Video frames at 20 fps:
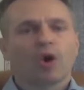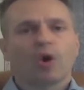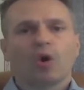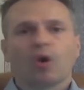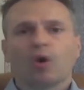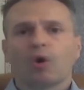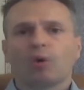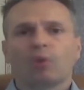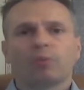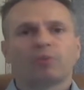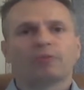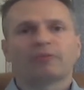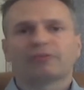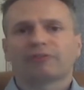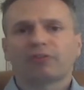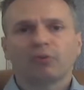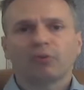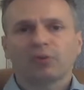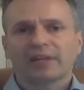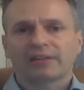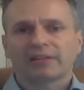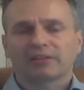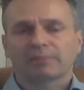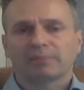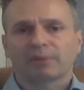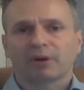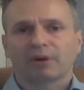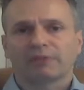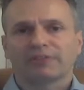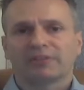or will fall into
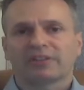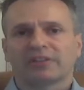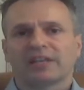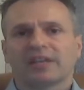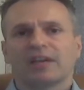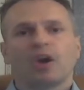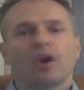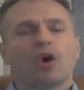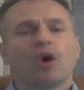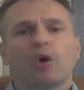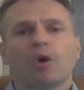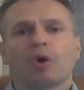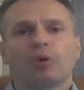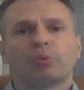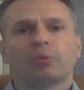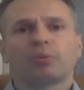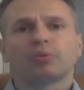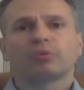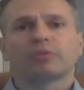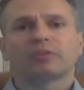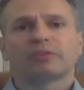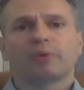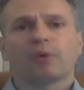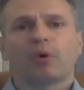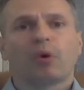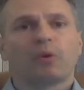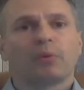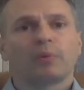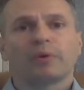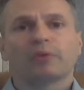poverty or will, to,
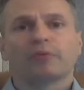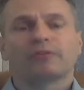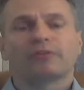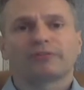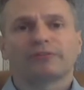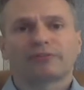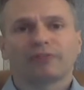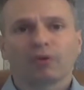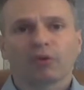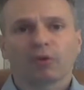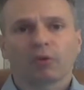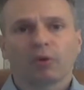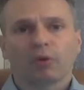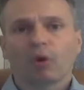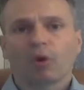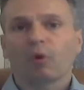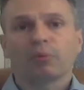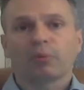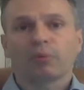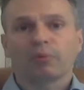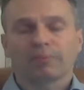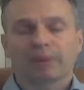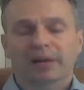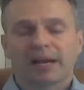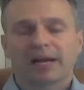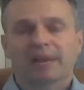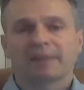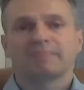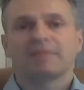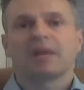or will fall or will
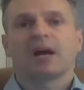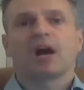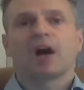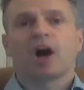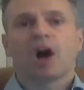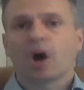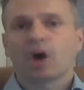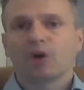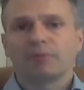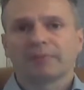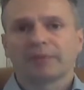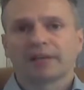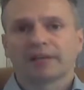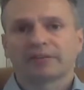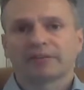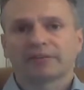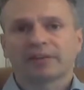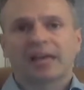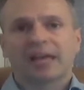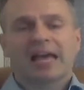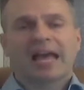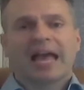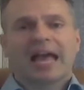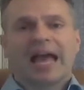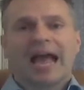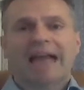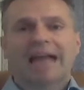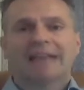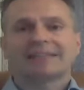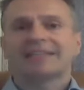become homeless.
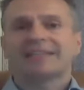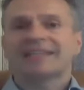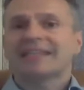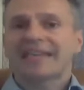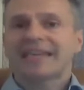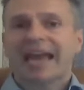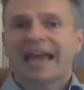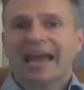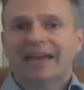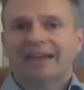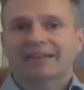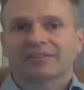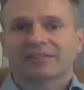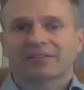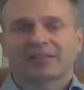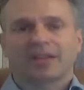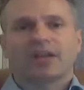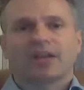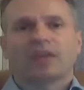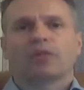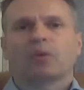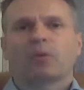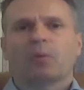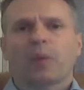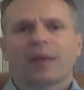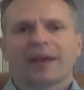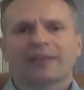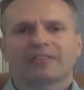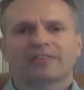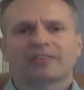And yet, the
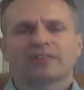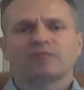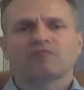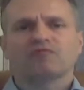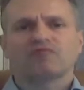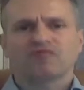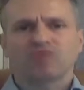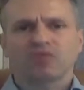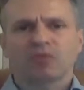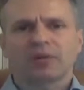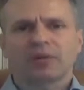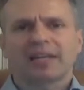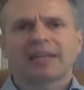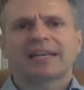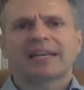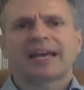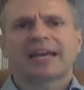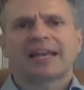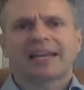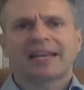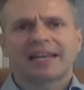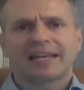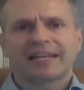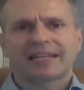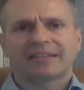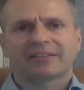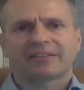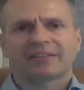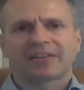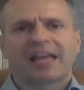Western ruling
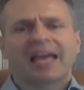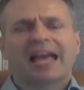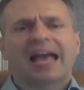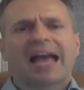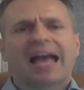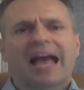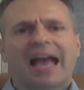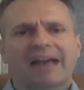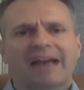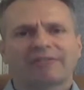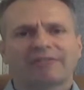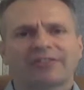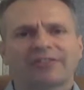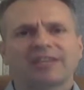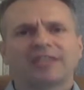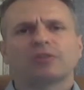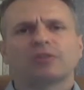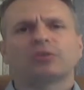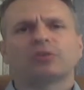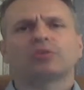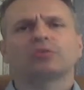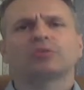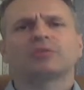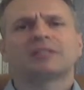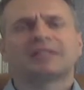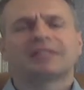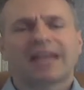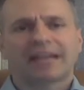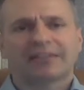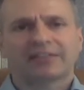elites have the
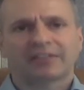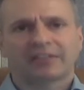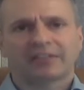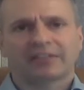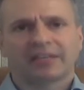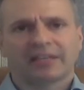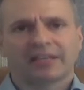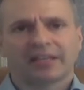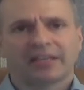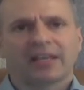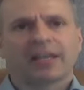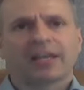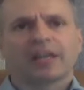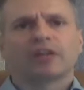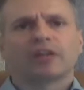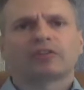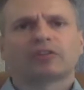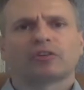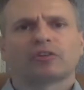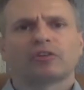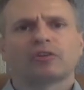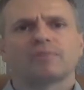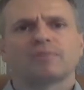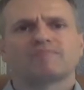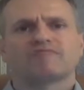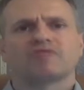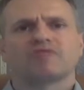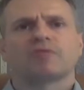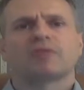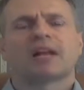audacity to
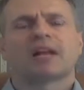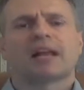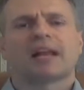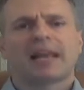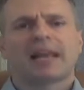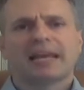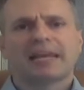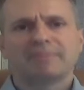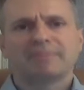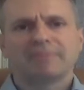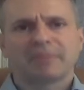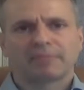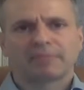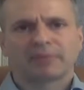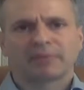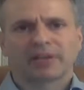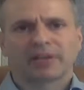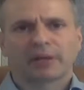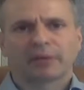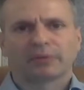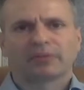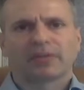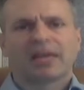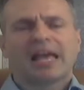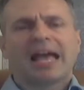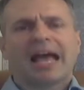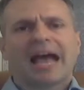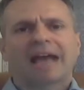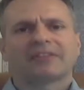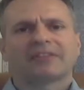proclaim themselves
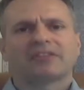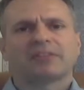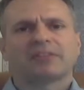as the